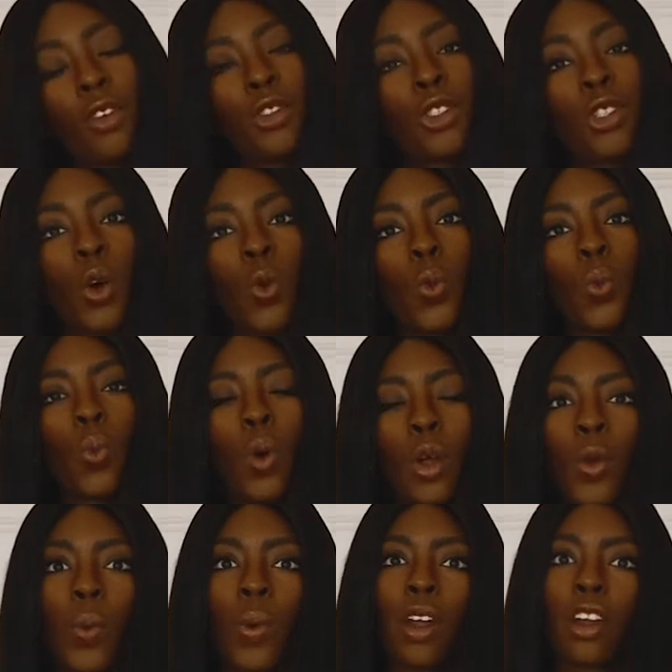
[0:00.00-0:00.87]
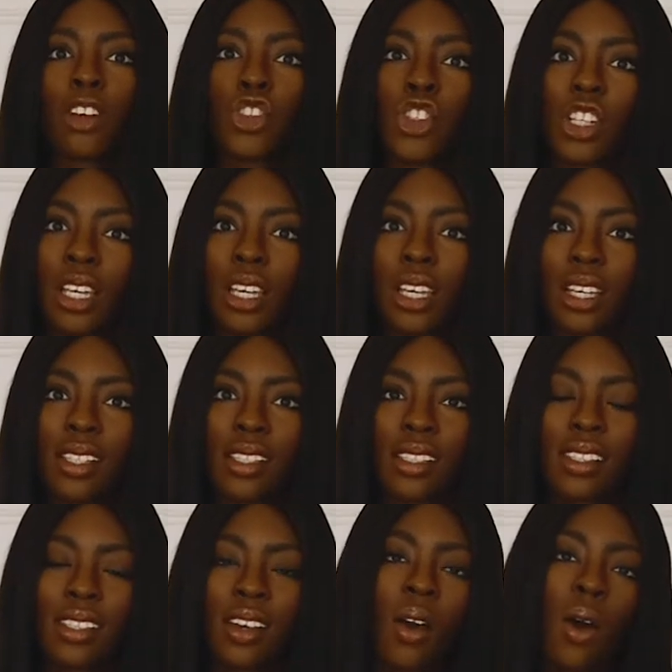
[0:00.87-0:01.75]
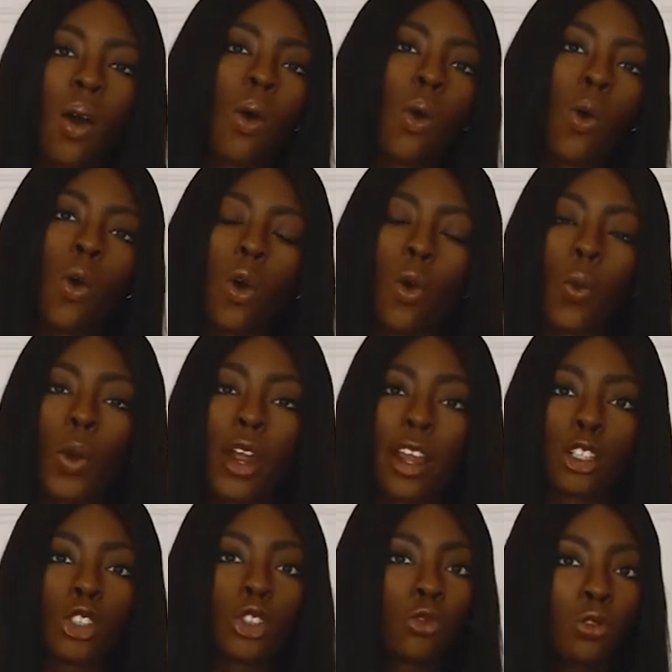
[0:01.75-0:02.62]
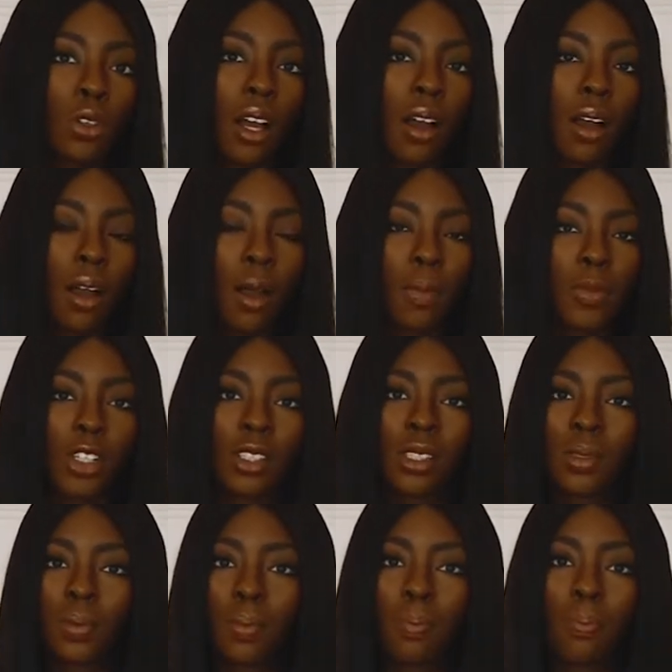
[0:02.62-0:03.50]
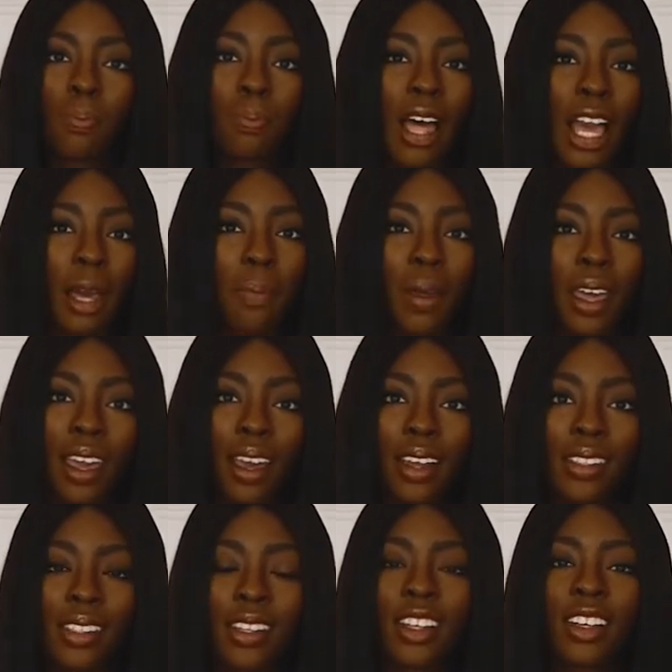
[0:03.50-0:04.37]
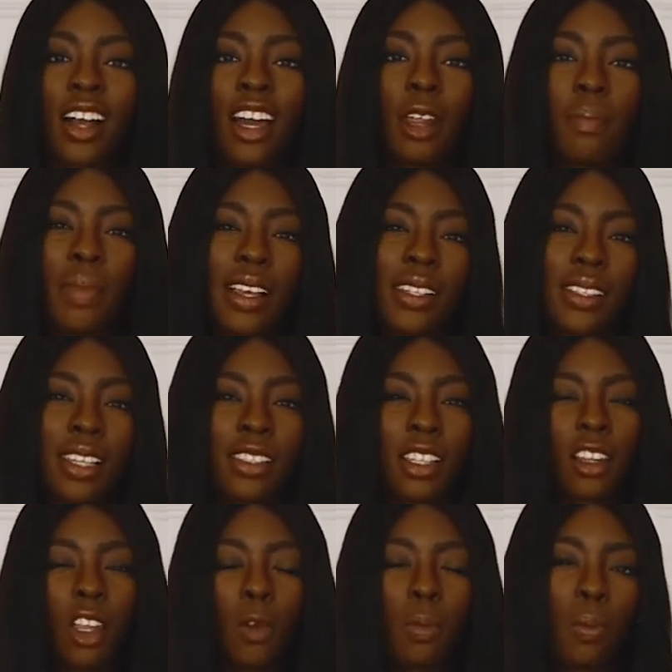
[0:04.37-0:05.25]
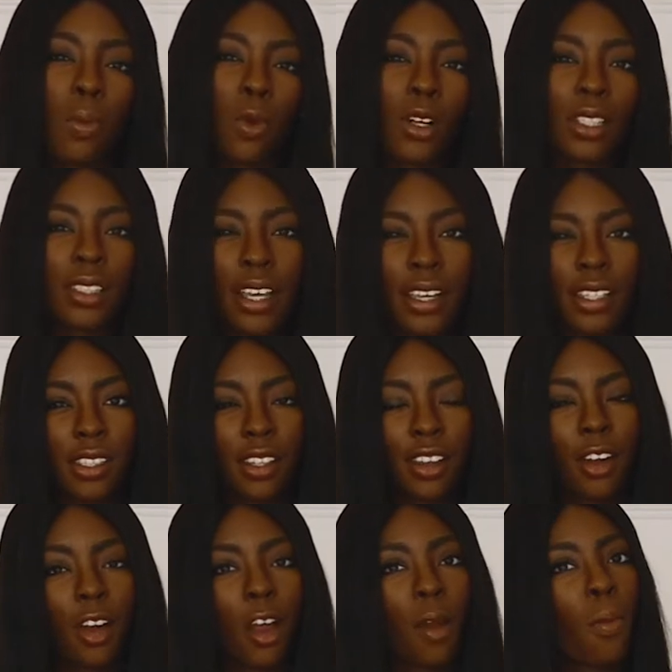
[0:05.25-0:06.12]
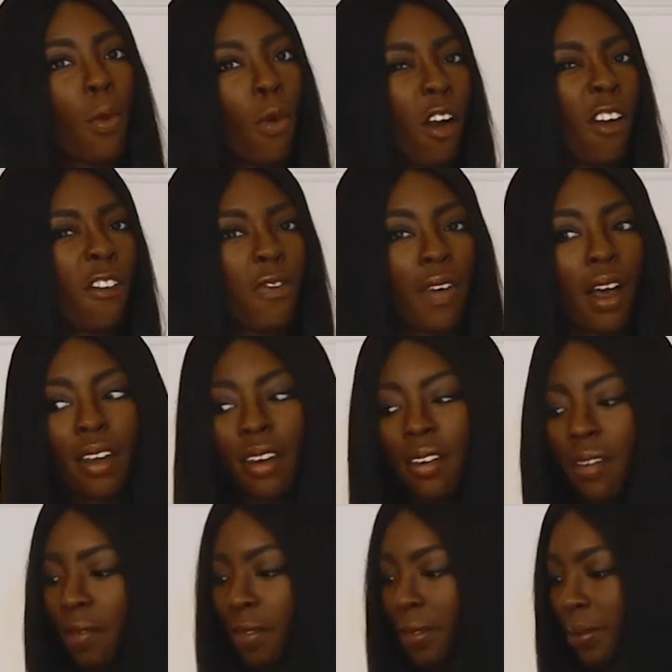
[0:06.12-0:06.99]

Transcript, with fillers: You don't want to wear jeans or wear um, just black pants. It kind of makes things a little bit more sexier and more fun.